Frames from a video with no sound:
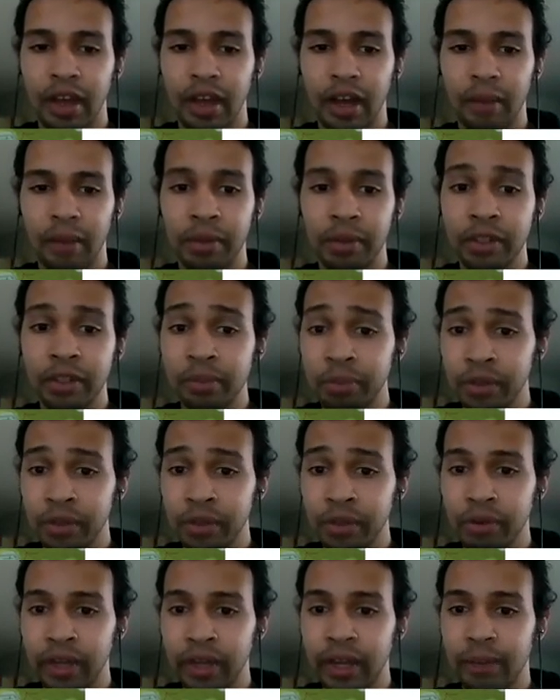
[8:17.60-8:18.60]
But it's a
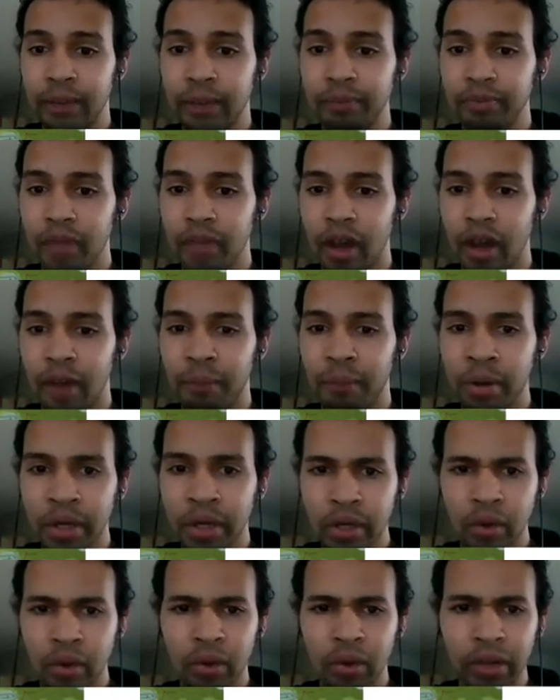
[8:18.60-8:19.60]
beautiful game, a
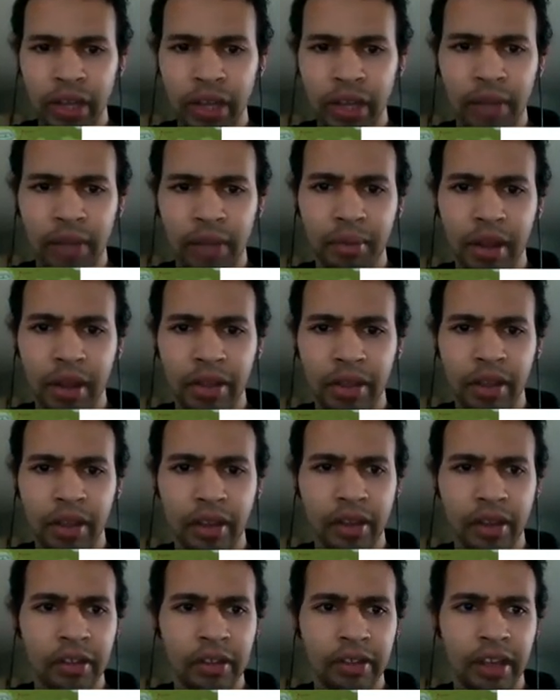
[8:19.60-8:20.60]
pretty old game. I
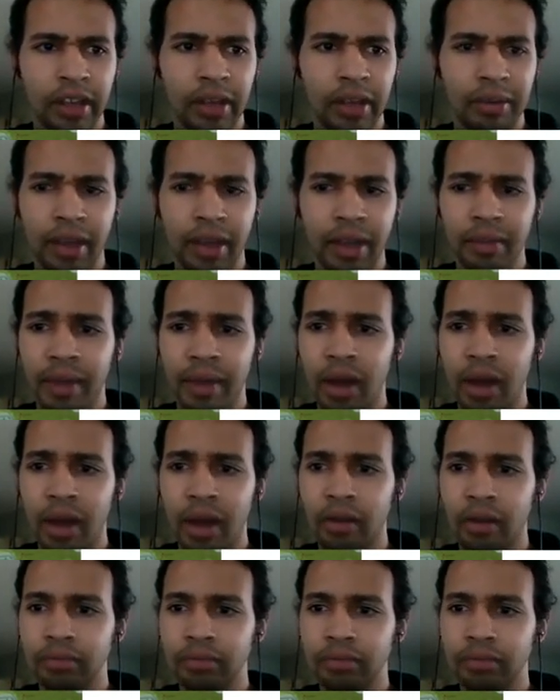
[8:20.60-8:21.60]
think this game came
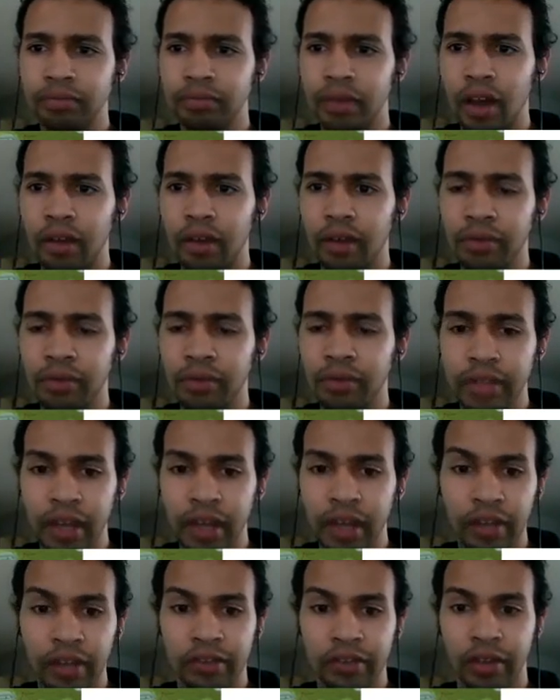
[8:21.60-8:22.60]
out a few
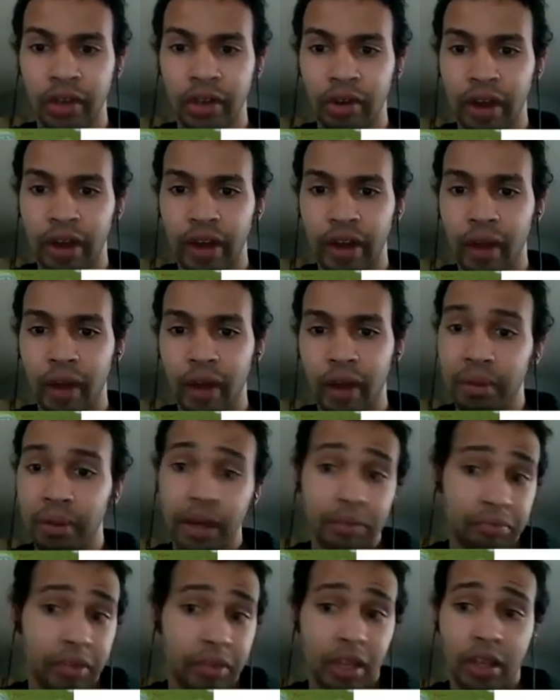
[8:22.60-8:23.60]
decades ago now,
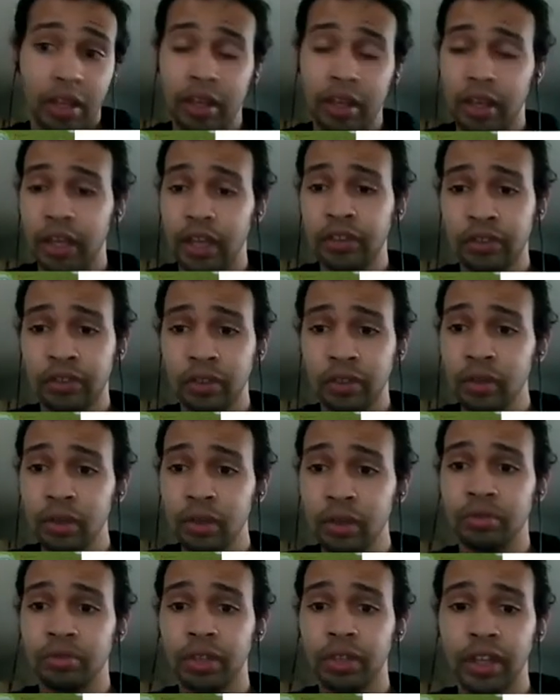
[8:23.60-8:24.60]
but it still
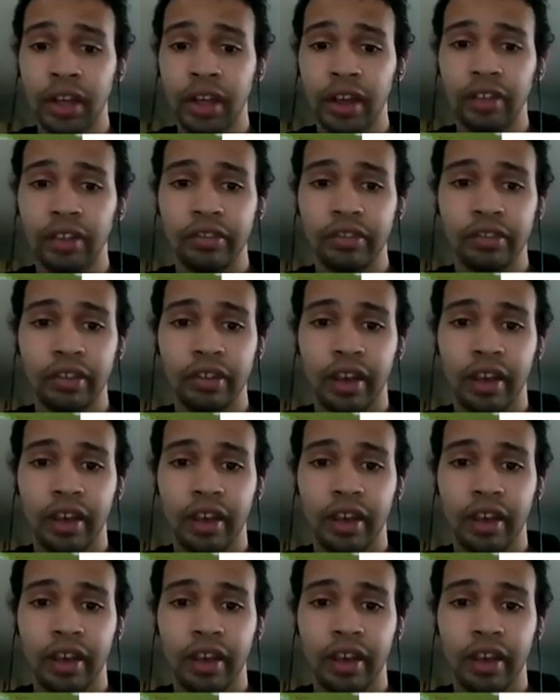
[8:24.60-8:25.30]
looks really nice.